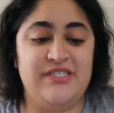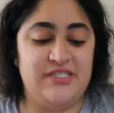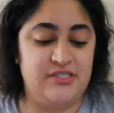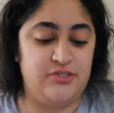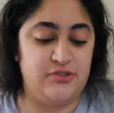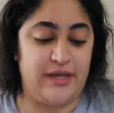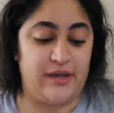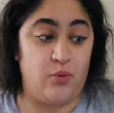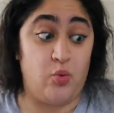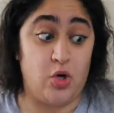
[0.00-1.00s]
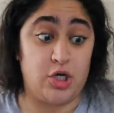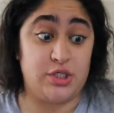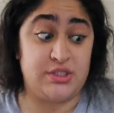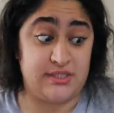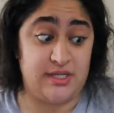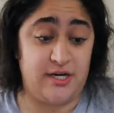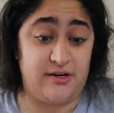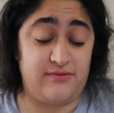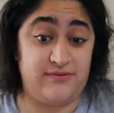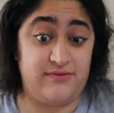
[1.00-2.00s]
need to do like work
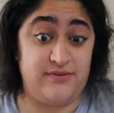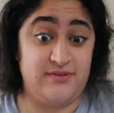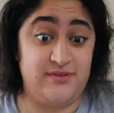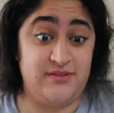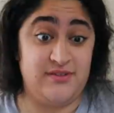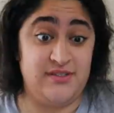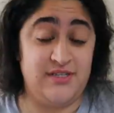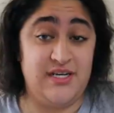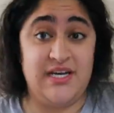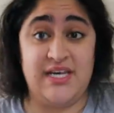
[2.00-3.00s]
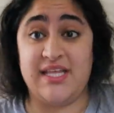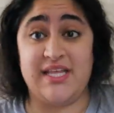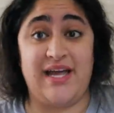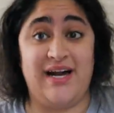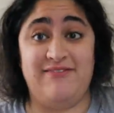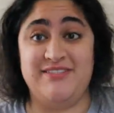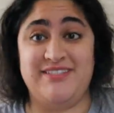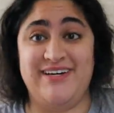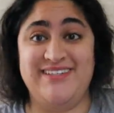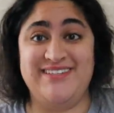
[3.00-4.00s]
stuff that I haven't
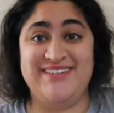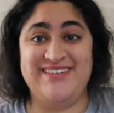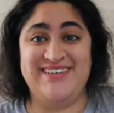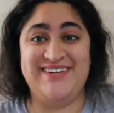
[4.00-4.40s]
done.